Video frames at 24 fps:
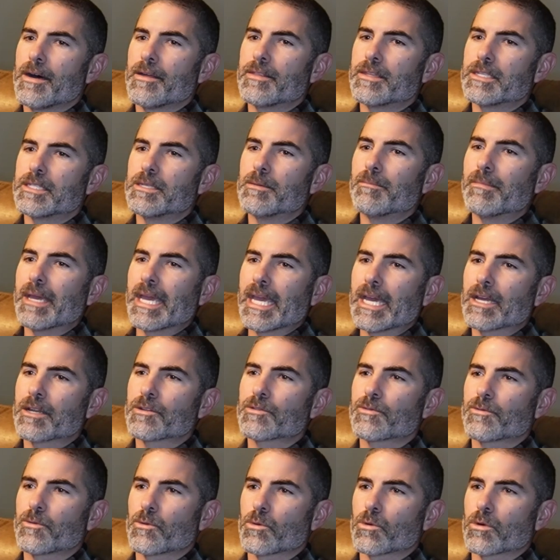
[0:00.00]
the
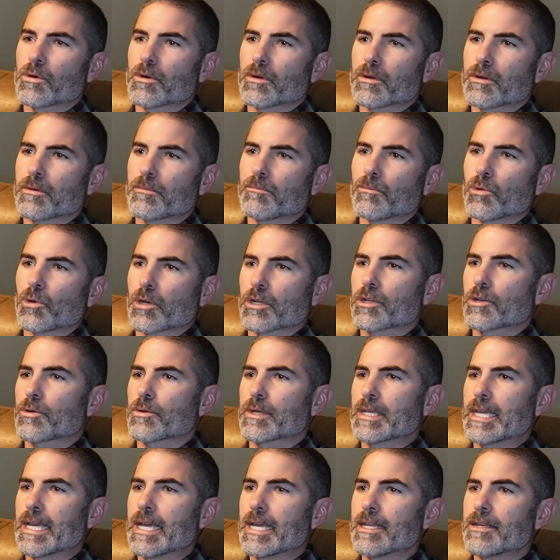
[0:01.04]
demand for more
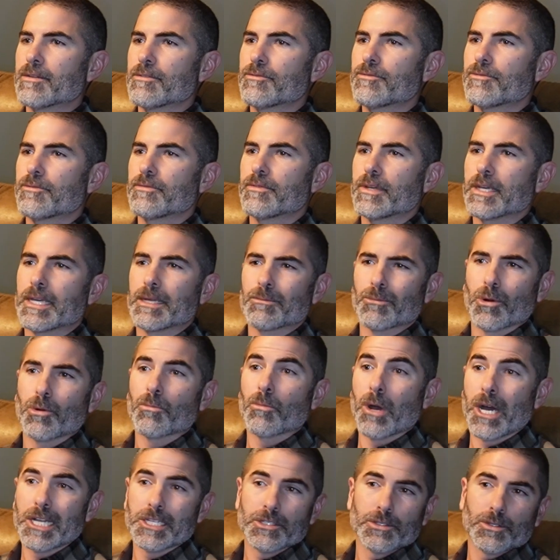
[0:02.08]
creative and more
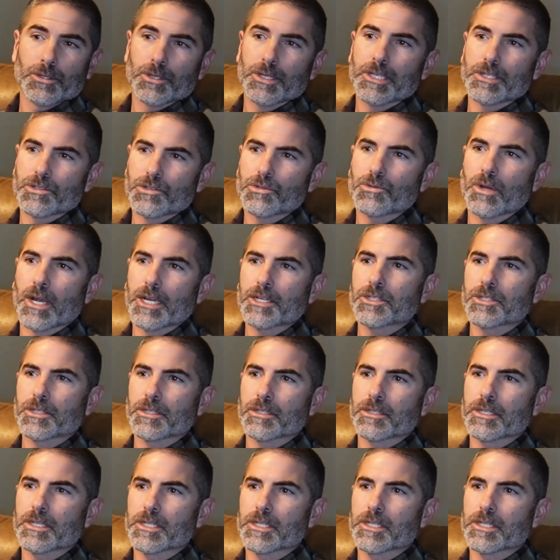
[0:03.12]
modular construction